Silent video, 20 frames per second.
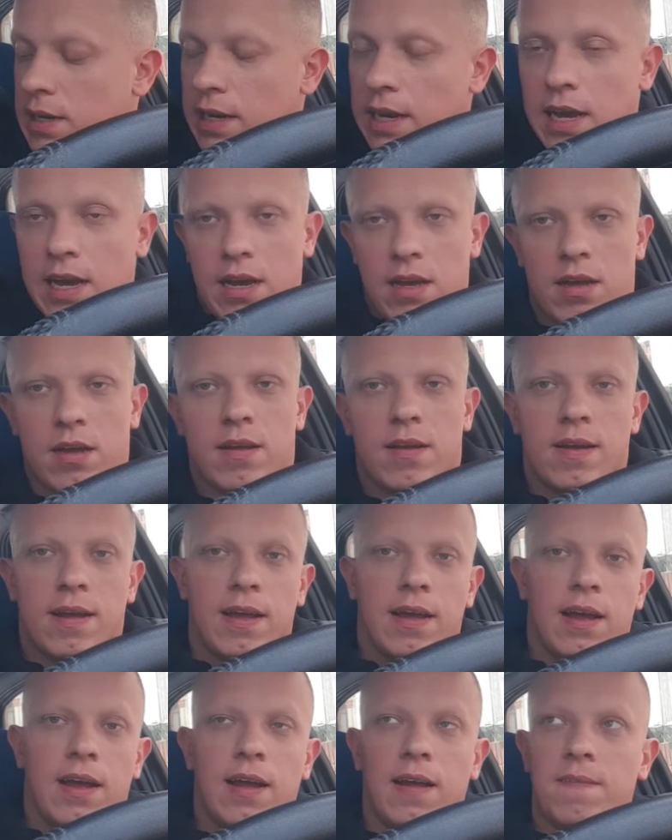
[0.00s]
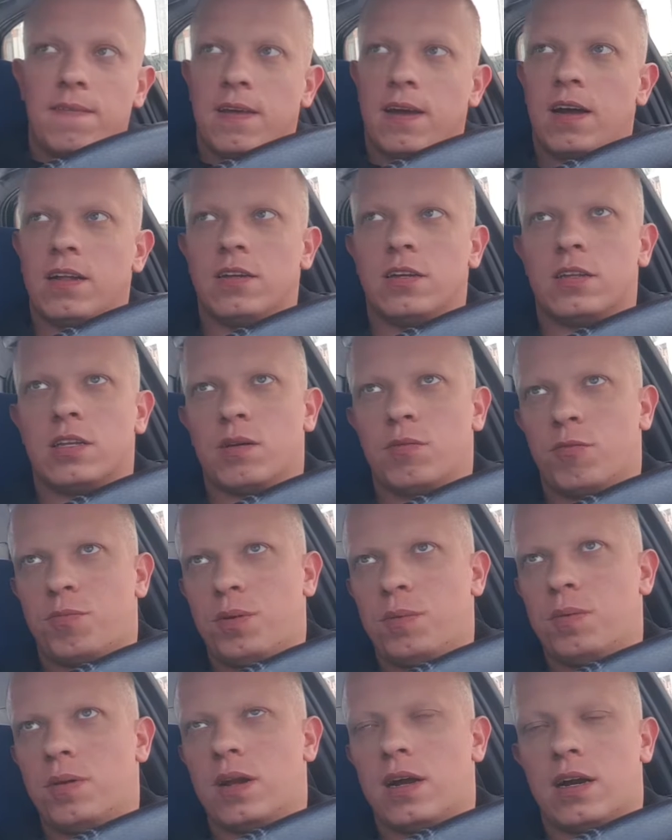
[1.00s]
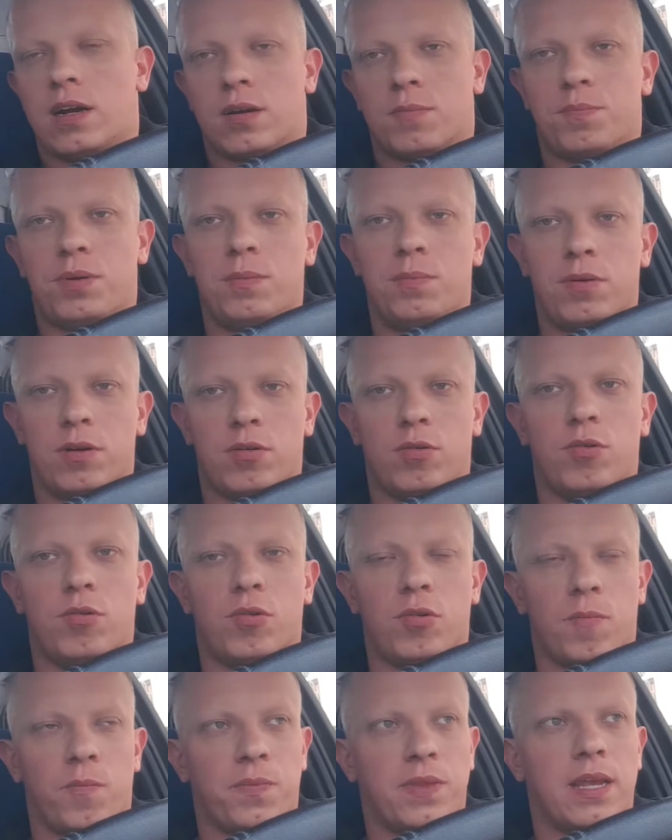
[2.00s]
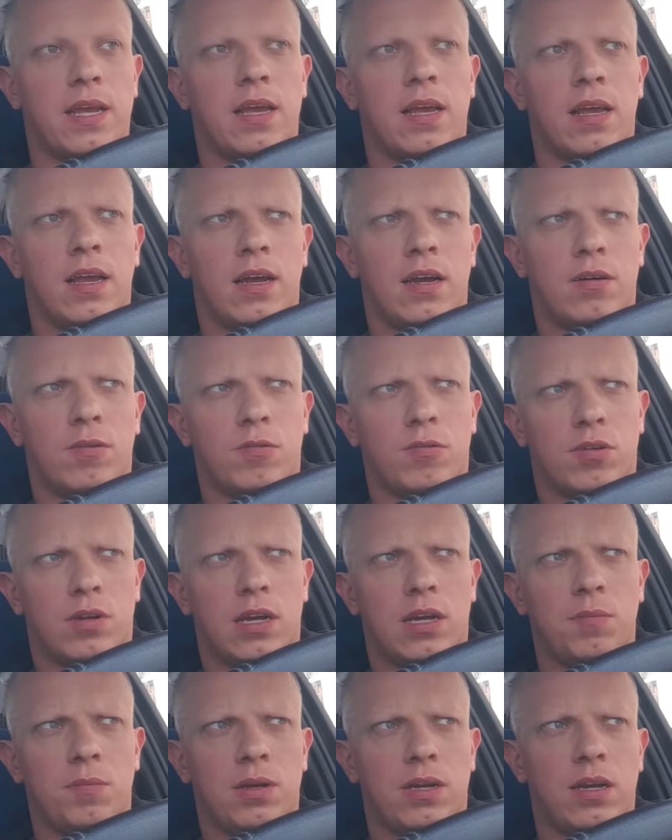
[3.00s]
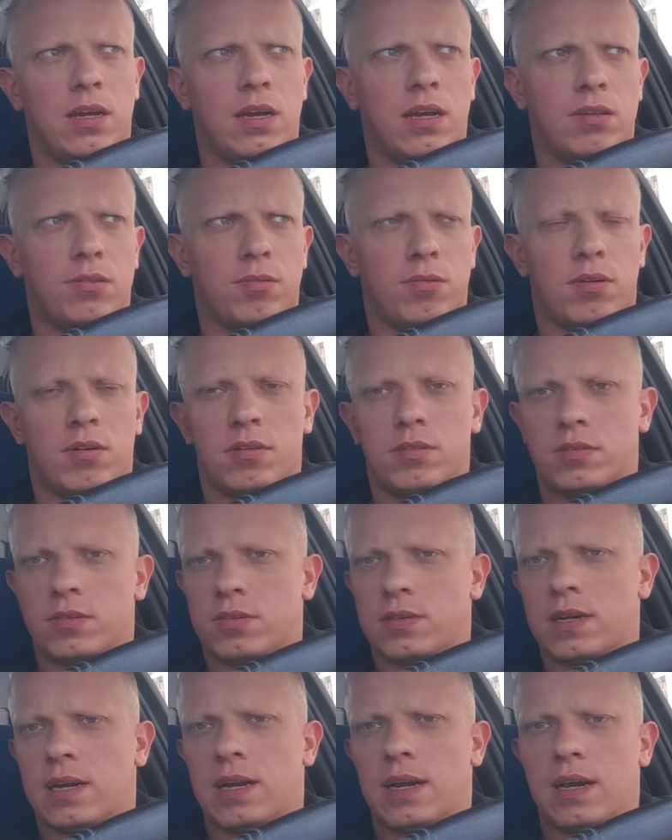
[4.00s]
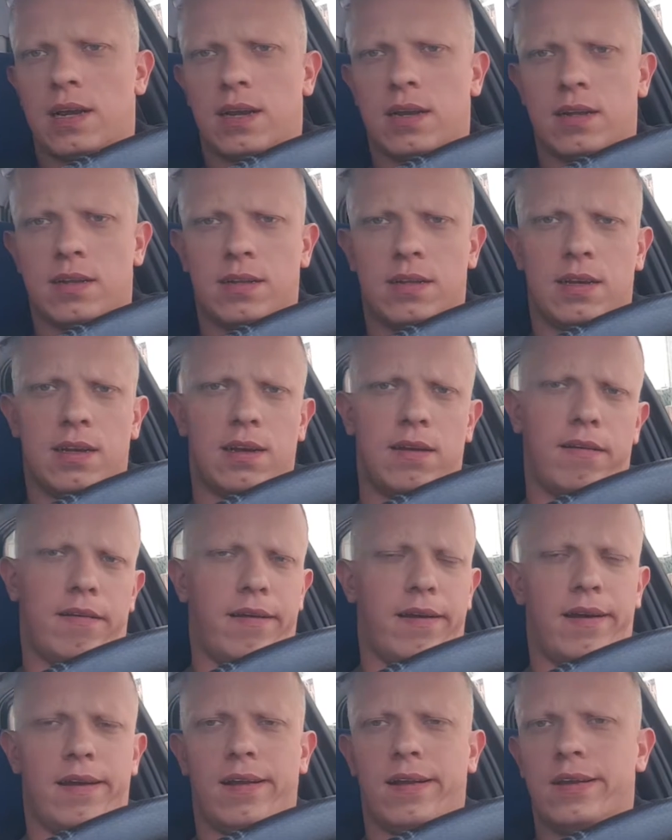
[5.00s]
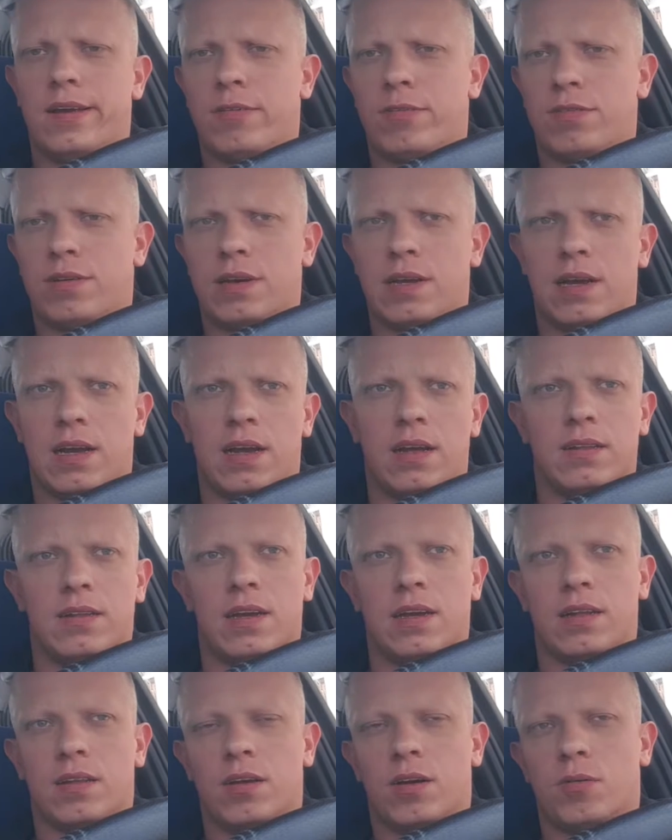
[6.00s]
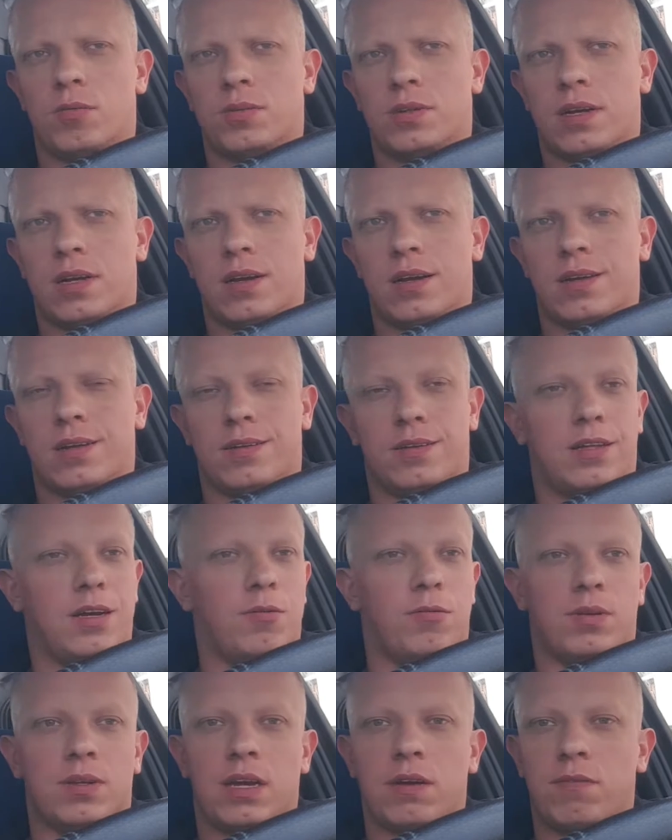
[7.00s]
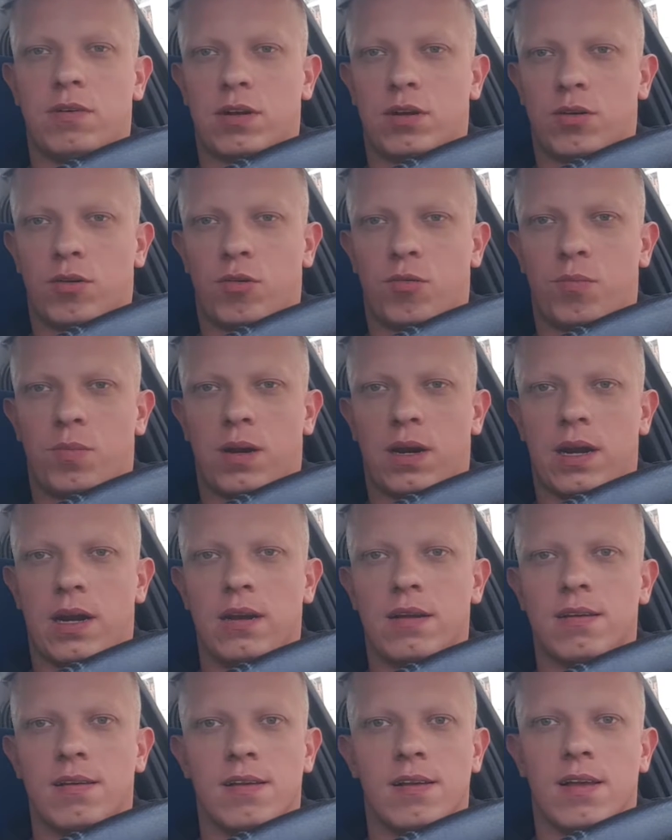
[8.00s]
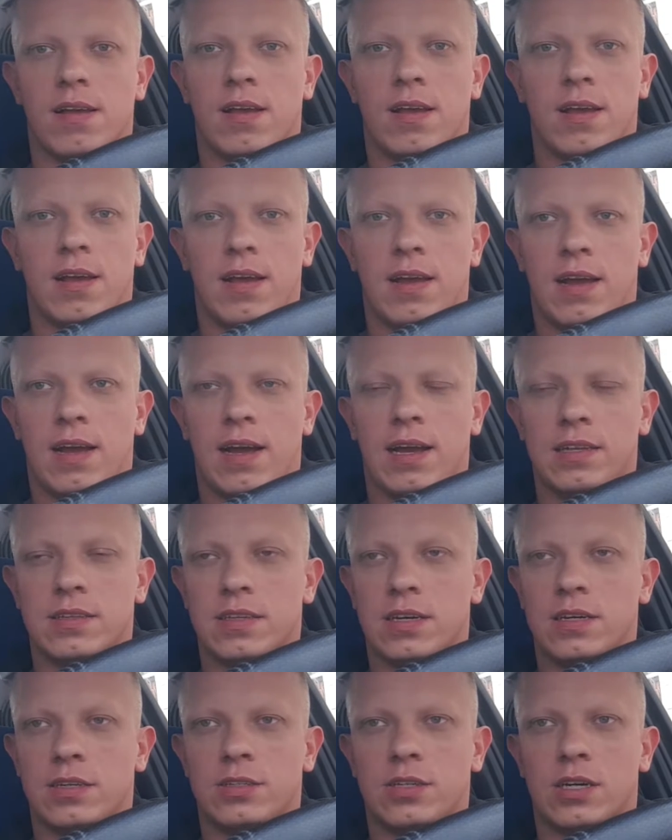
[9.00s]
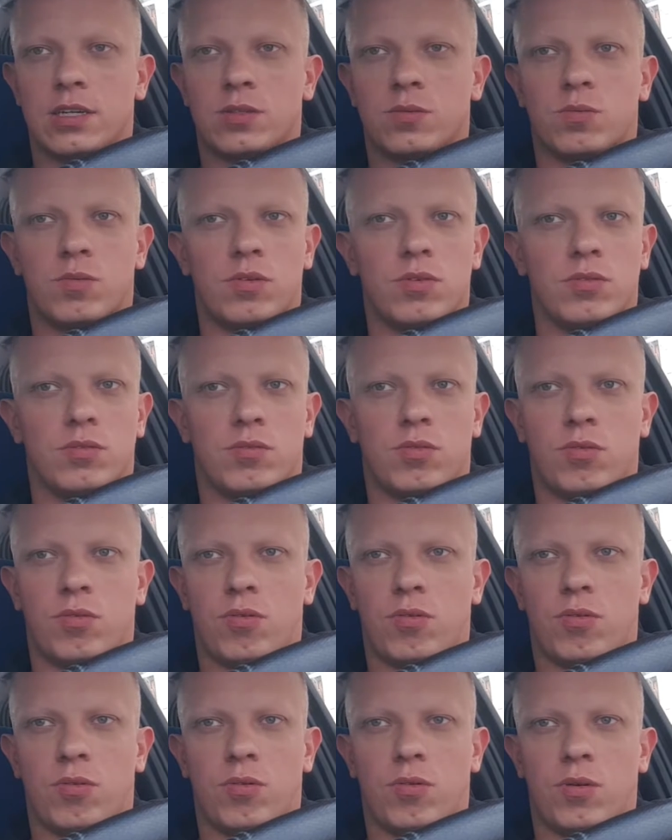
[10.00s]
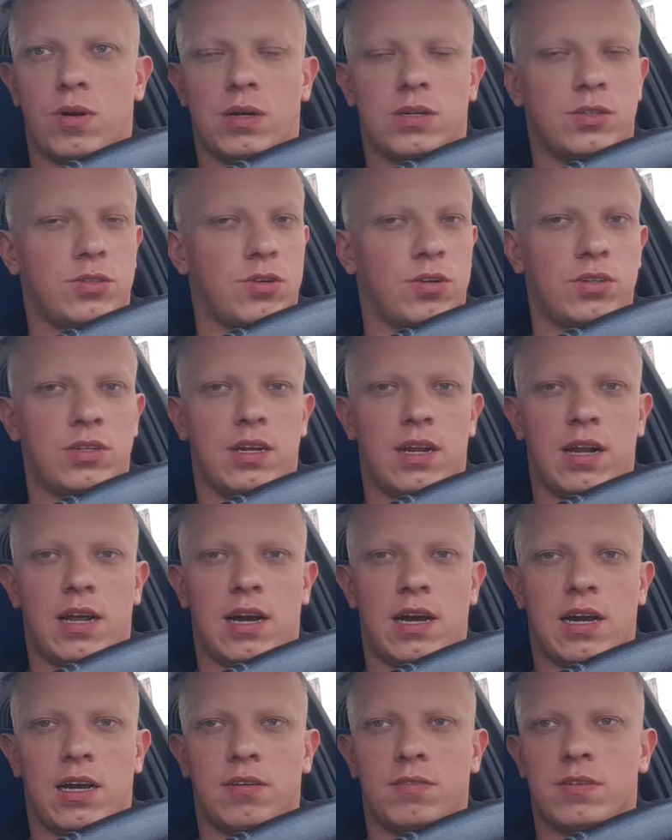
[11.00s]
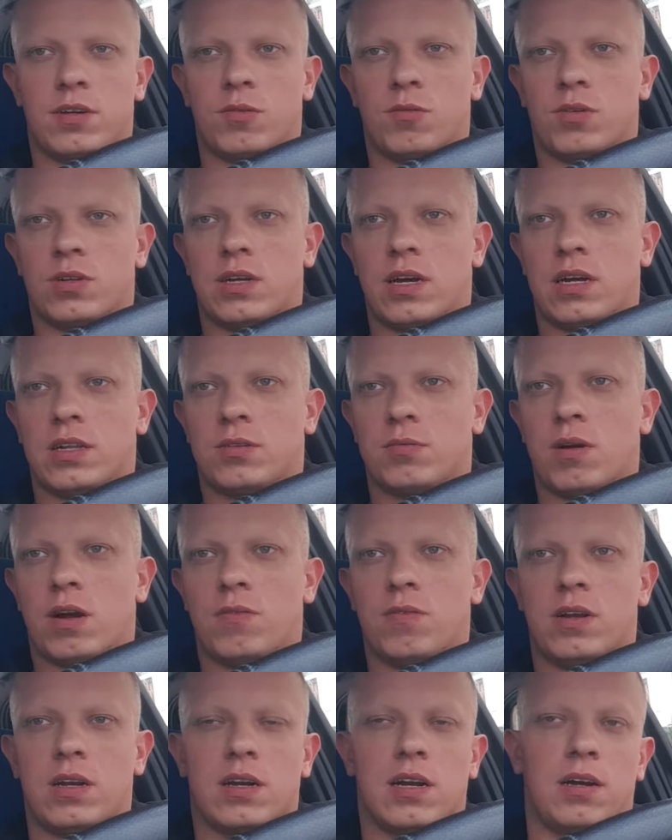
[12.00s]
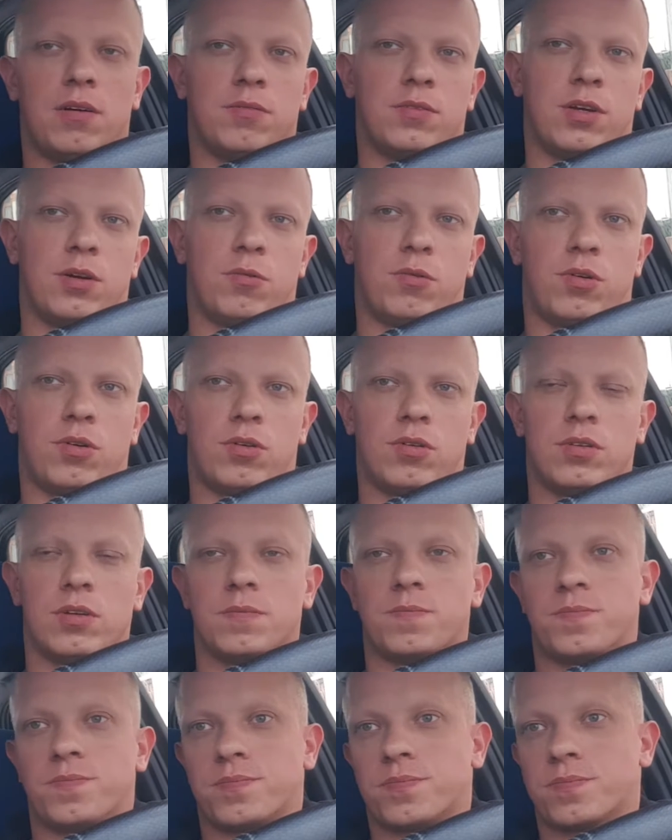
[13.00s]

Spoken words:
Yeah, and the other type of people are people who came here to London and they live here. They know that they will never go back, and they just want to enjoy their life. They wanna travel around the world.